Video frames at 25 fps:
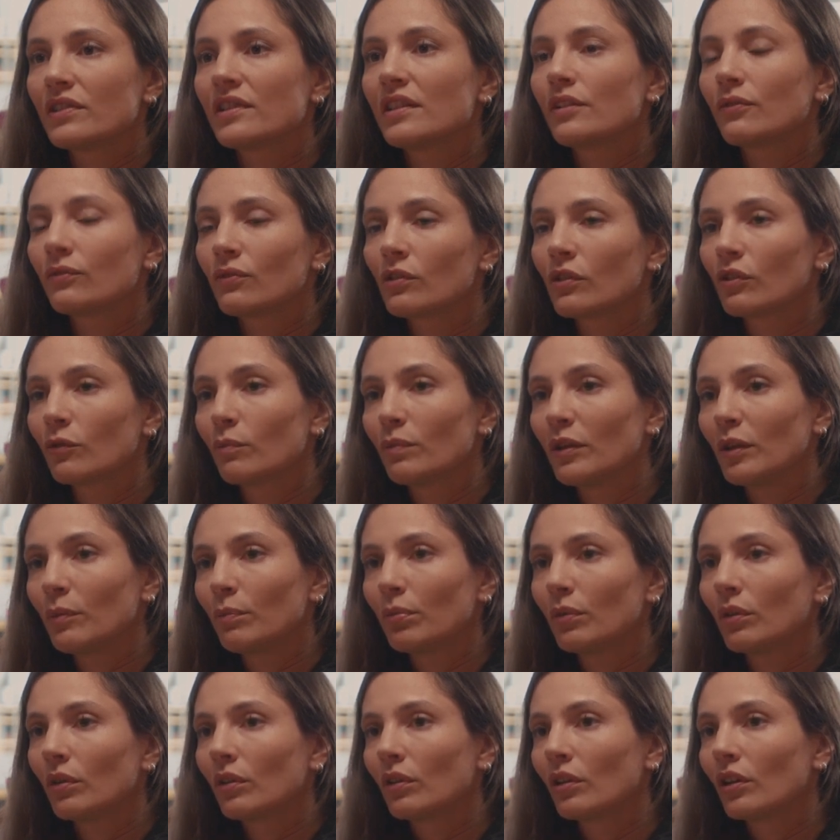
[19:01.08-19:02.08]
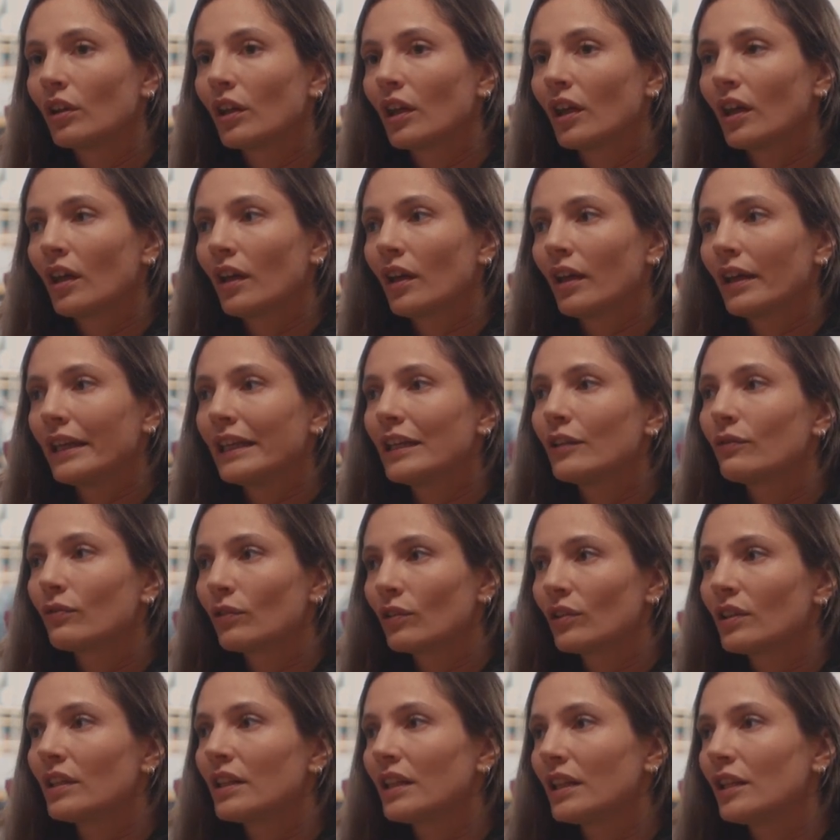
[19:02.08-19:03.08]
different people,
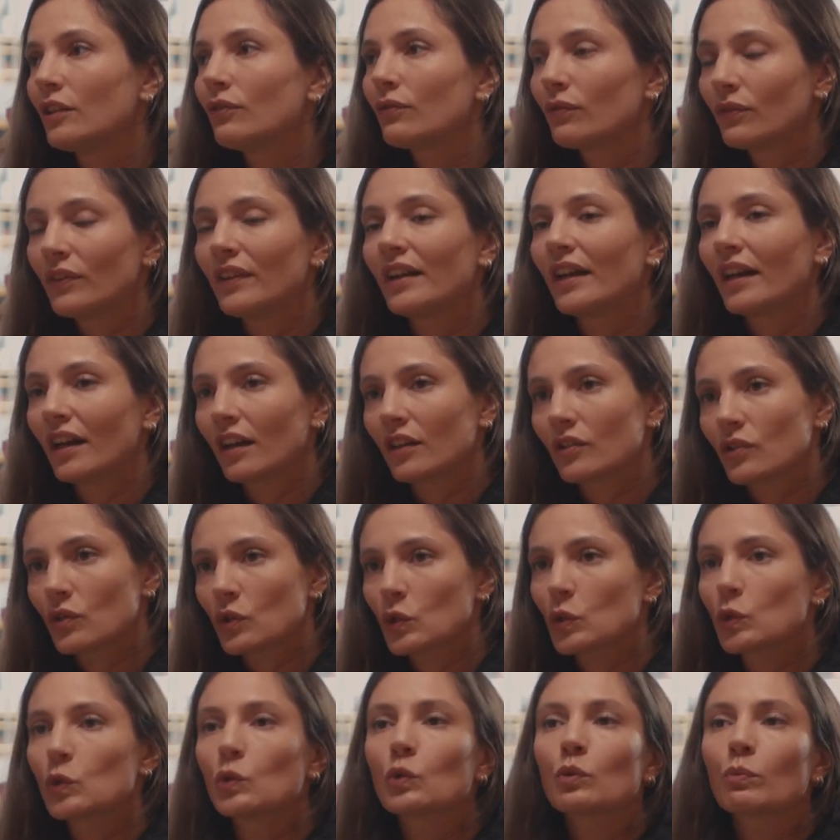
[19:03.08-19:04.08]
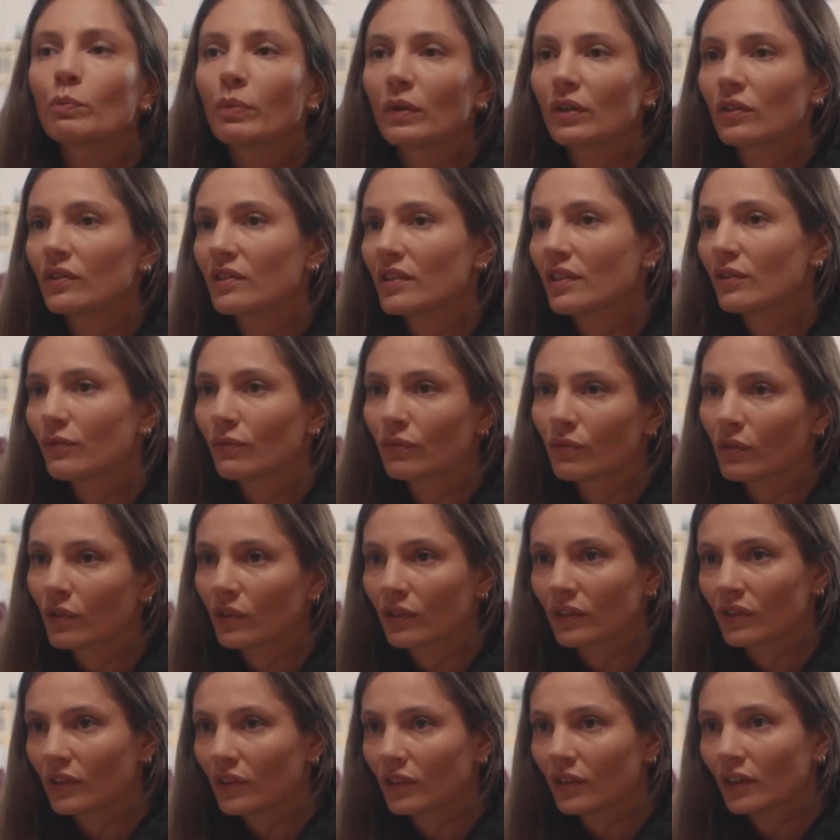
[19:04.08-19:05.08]
even if they are super
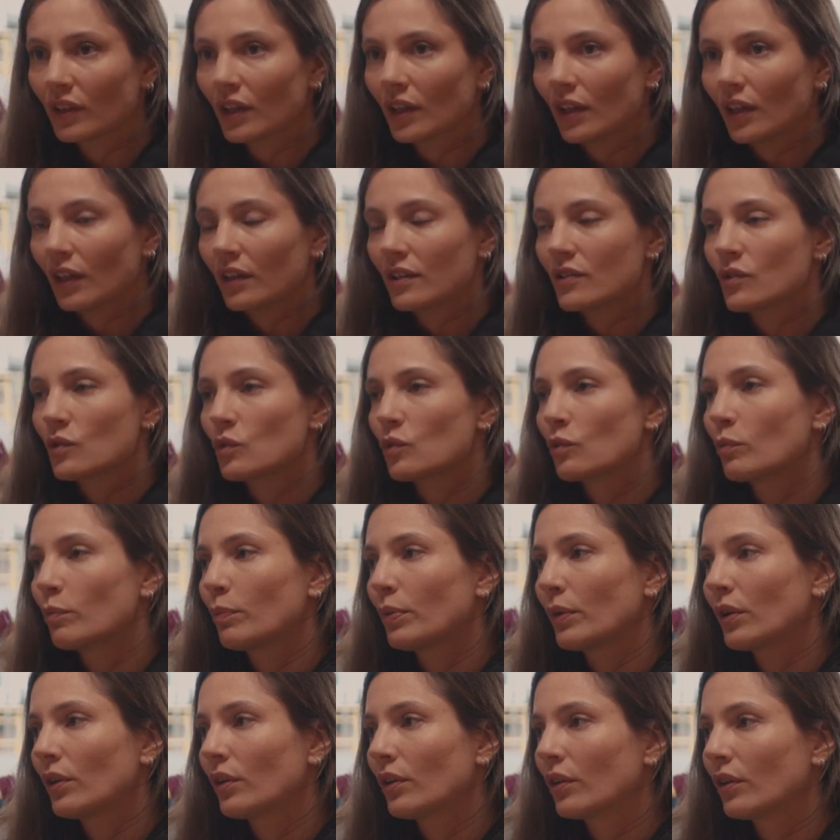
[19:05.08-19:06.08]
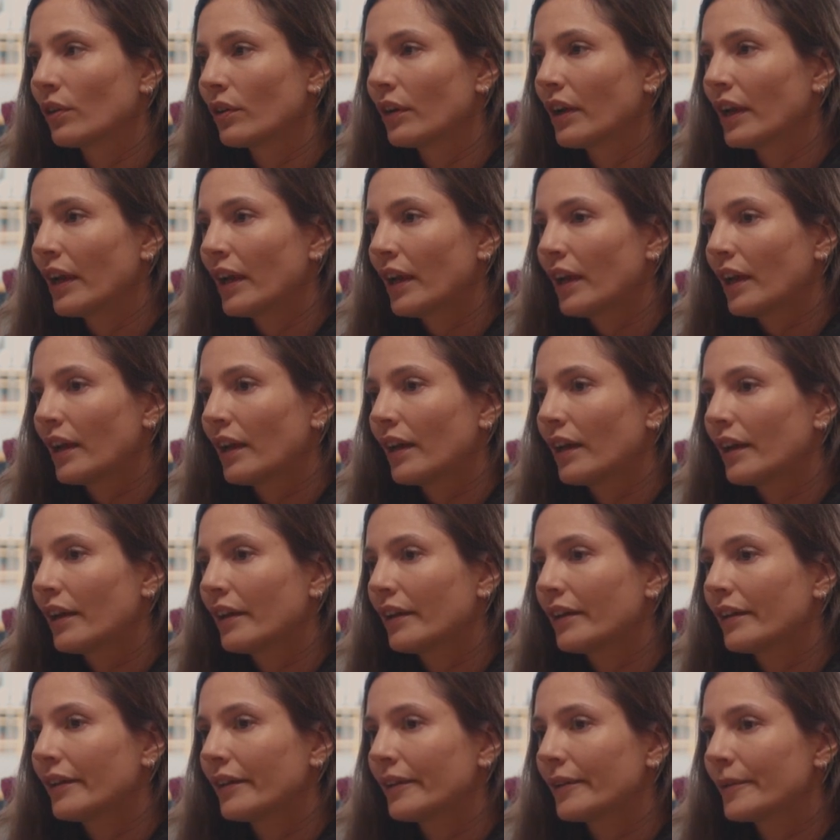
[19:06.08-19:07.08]
different, super
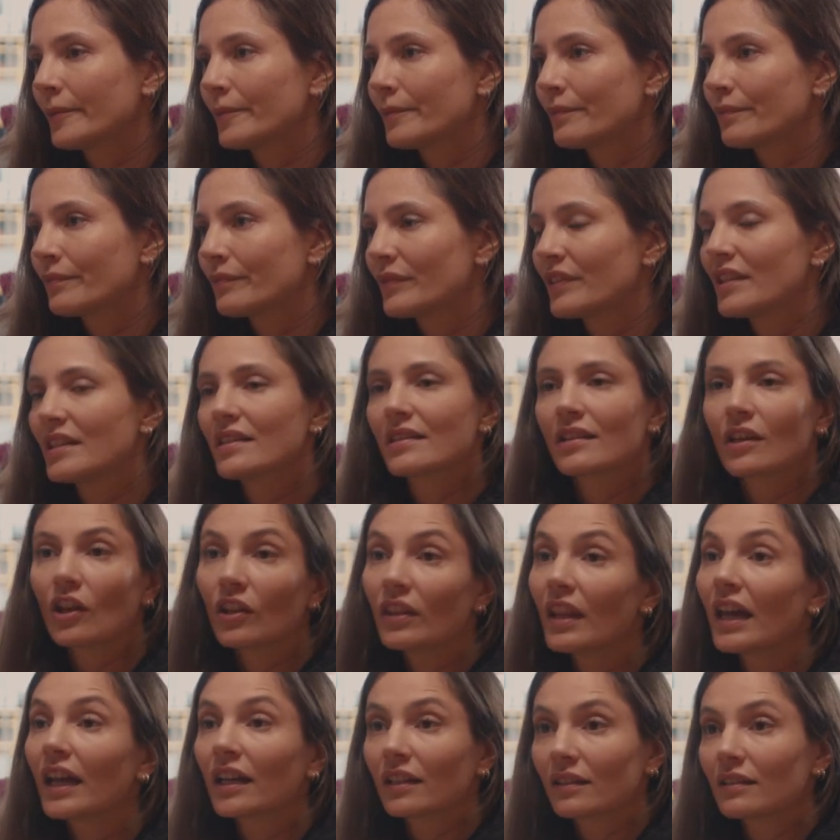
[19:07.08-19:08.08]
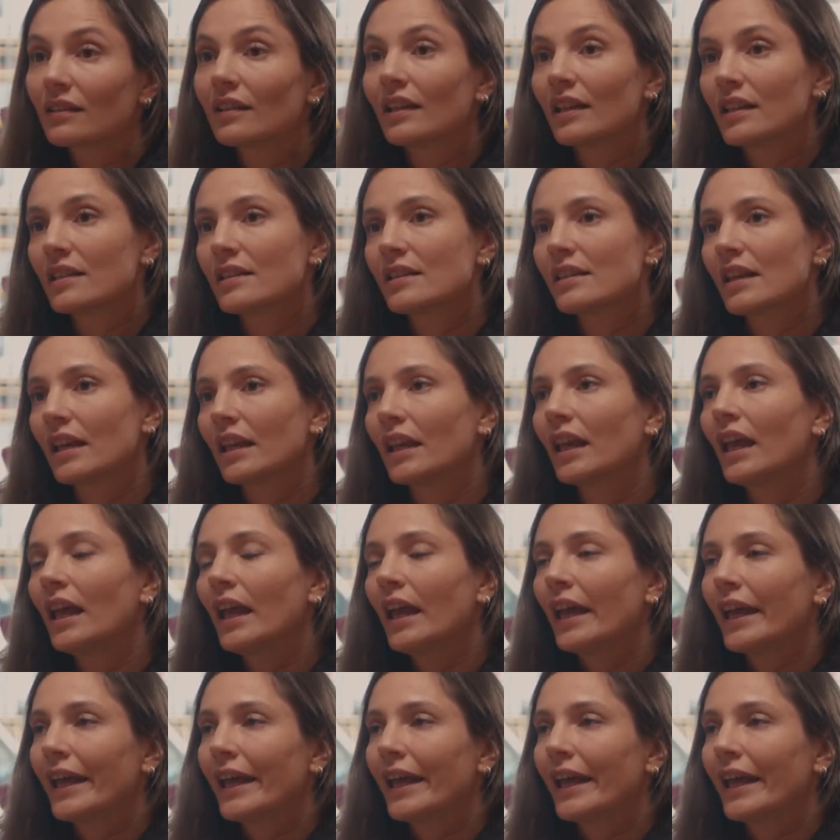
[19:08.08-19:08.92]
disconnect, let's say.